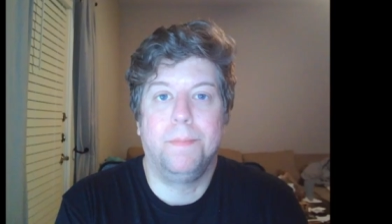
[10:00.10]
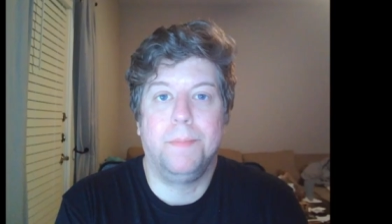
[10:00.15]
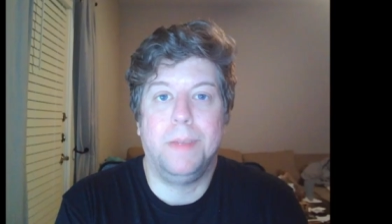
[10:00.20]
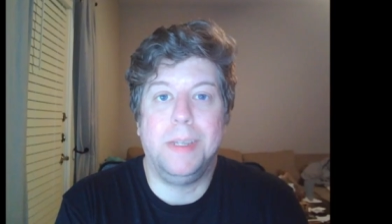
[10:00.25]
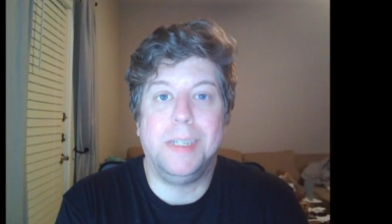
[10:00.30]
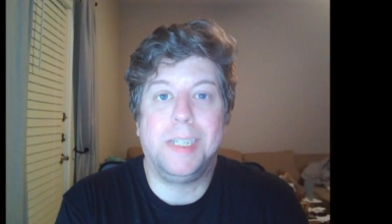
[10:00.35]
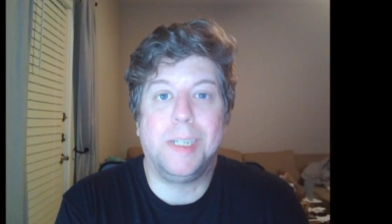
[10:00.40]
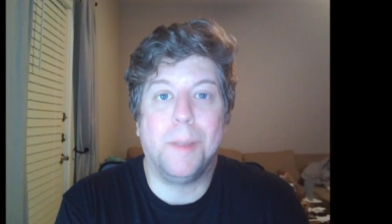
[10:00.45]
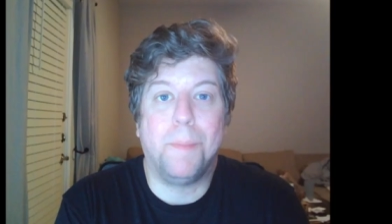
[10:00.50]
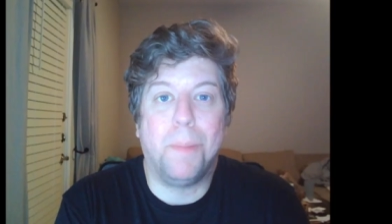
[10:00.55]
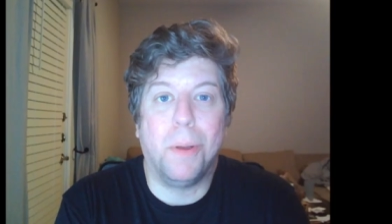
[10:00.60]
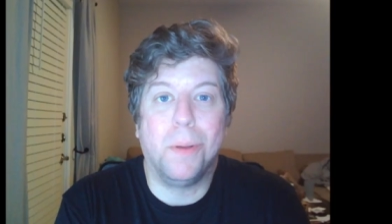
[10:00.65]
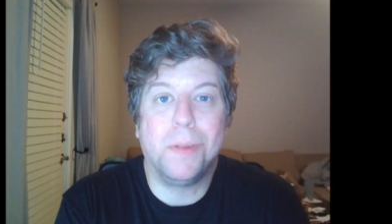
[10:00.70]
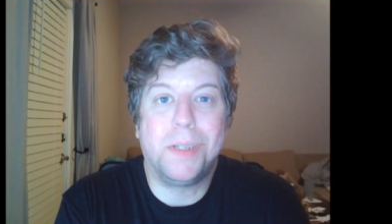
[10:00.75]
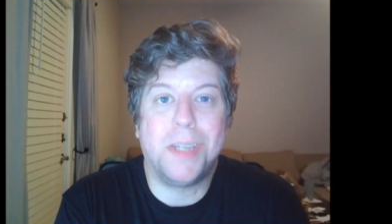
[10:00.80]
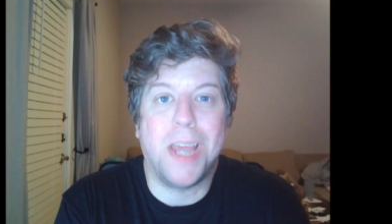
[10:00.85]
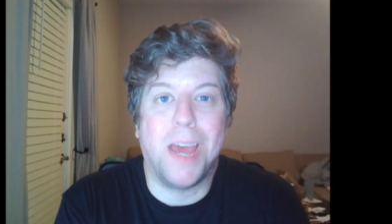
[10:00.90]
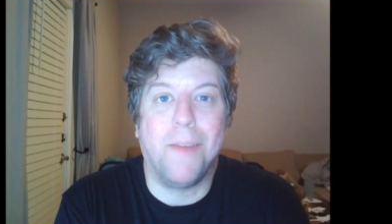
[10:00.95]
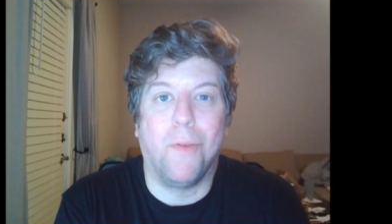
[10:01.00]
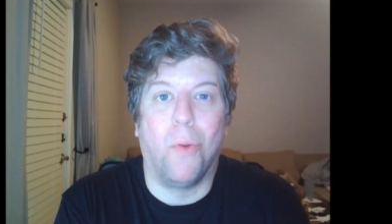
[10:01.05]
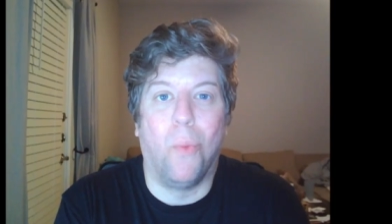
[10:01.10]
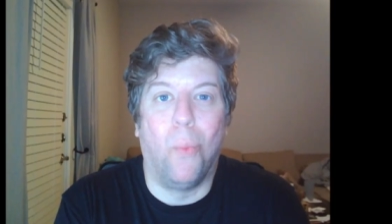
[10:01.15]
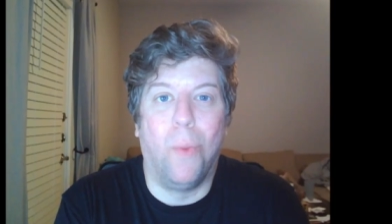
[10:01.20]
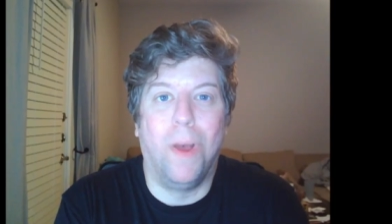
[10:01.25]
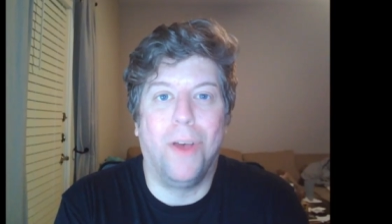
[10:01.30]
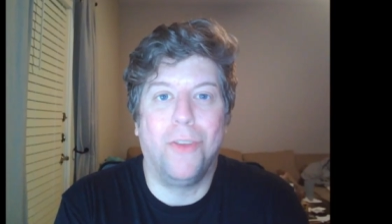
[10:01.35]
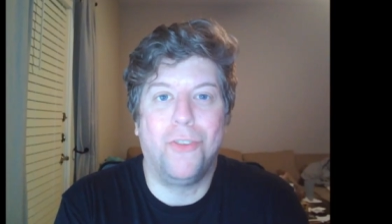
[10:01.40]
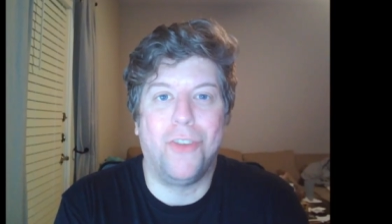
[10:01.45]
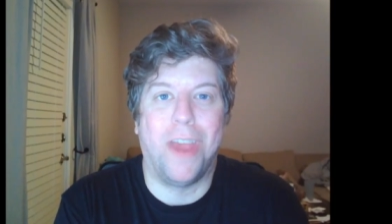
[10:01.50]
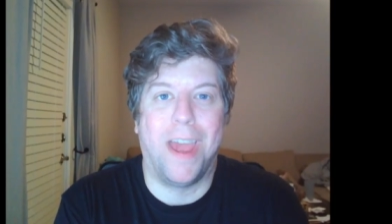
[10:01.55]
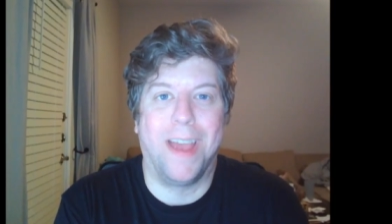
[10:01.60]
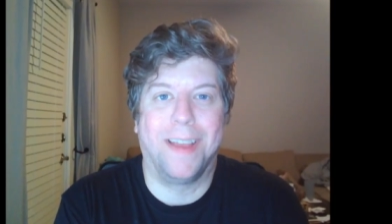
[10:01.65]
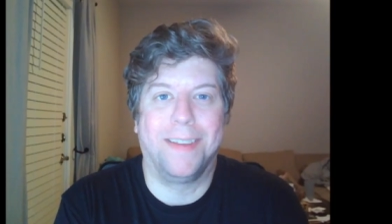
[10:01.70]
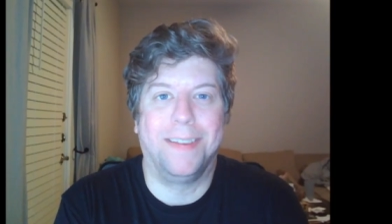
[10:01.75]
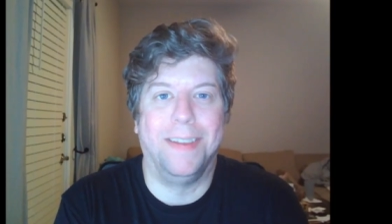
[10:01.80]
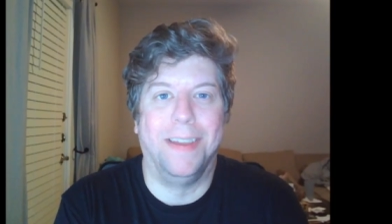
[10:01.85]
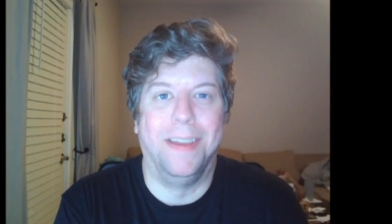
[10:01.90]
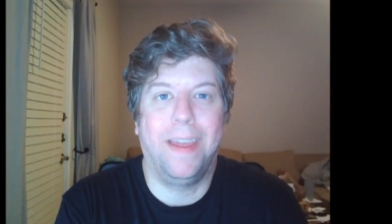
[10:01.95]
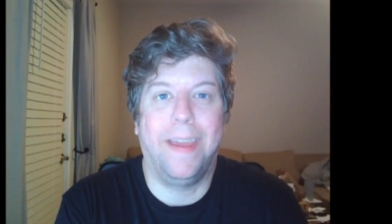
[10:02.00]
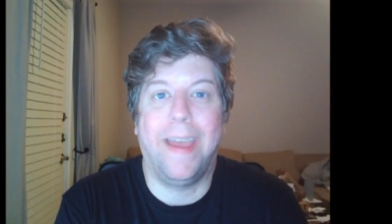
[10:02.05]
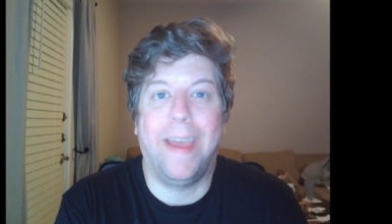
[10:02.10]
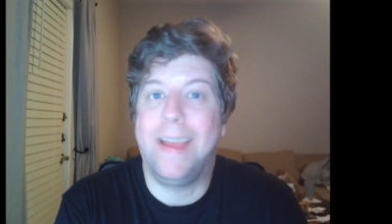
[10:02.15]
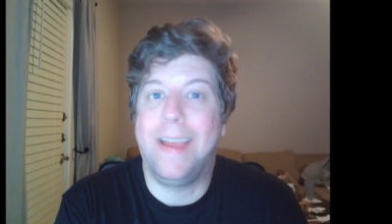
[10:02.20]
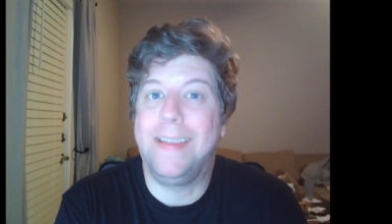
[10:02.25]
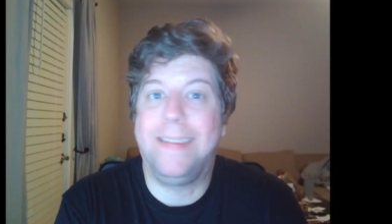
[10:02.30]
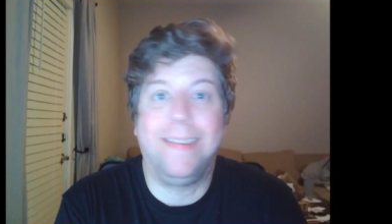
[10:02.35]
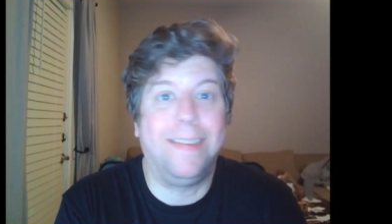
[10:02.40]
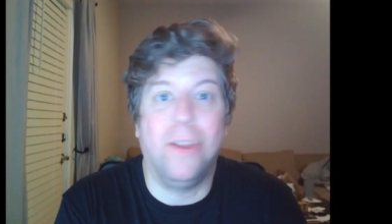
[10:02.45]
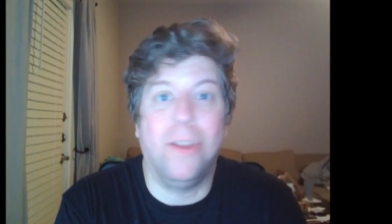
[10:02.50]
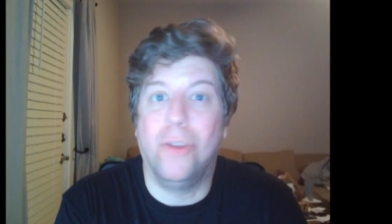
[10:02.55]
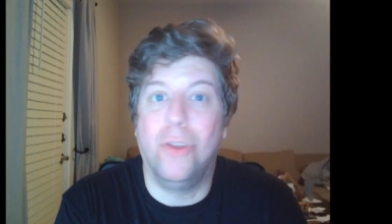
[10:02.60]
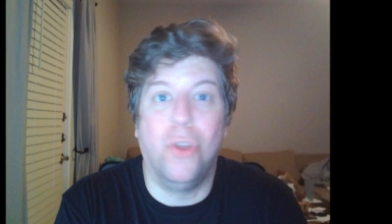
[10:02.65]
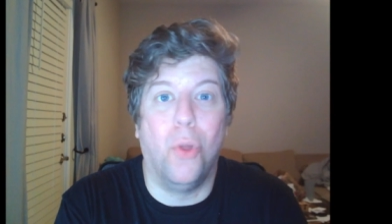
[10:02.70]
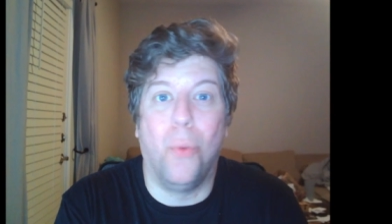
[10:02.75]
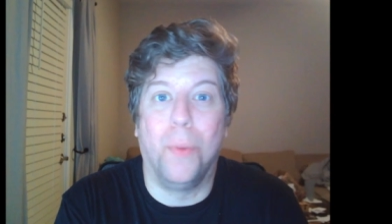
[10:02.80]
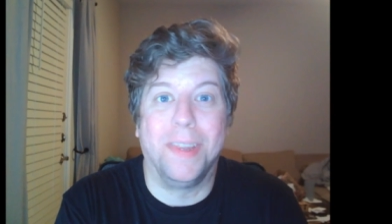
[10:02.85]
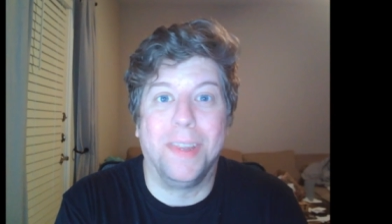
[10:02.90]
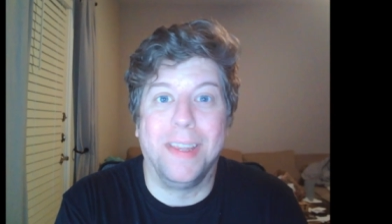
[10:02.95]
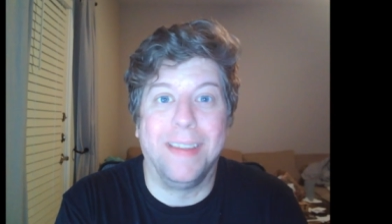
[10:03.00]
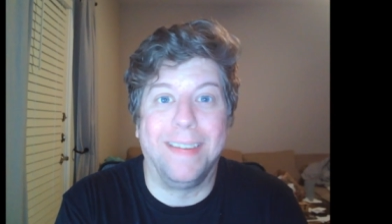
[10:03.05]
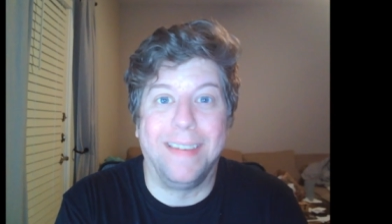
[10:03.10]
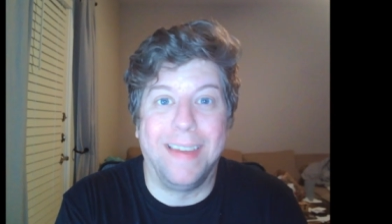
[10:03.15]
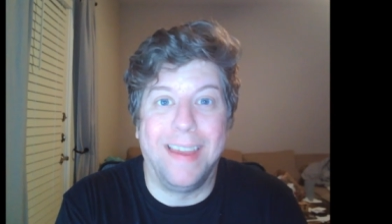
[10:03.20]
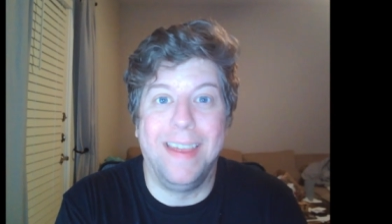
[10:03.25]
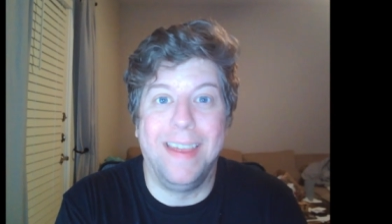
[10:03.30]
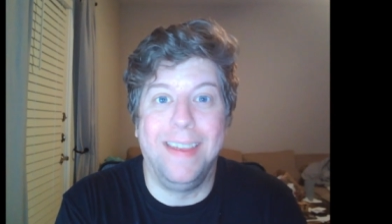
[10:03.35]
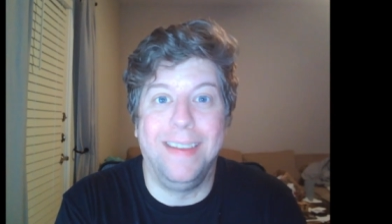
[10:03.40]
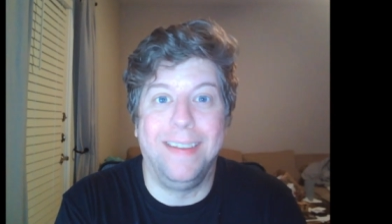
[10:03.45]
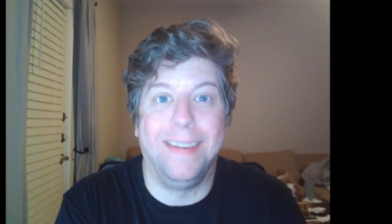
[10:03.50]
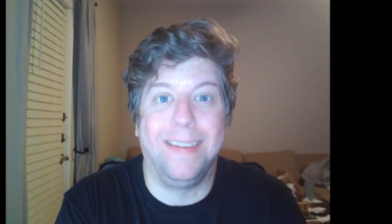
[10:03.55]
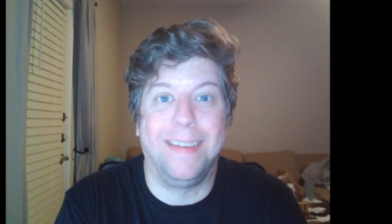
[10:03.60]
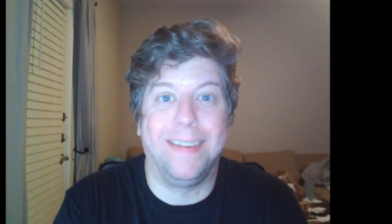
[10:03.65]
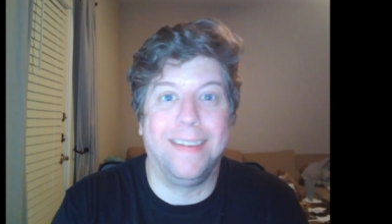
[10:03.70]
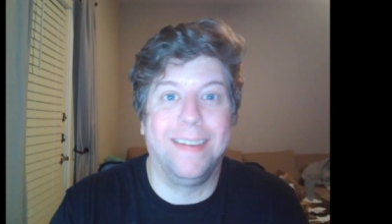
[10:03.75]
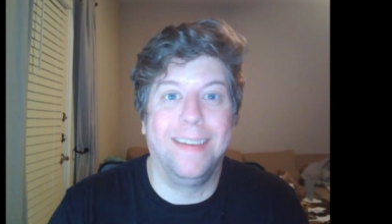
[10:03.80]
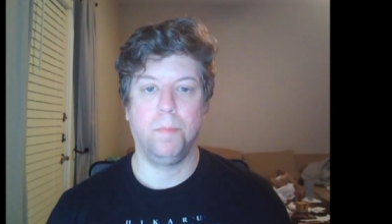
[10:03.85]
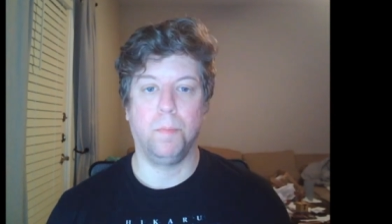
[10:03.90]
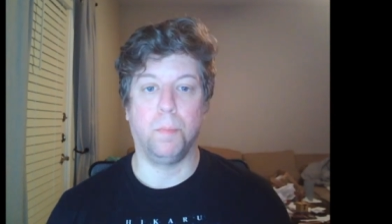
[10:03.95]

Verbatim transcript: He's supposed to have a Welsh accent. I still don't know what this is.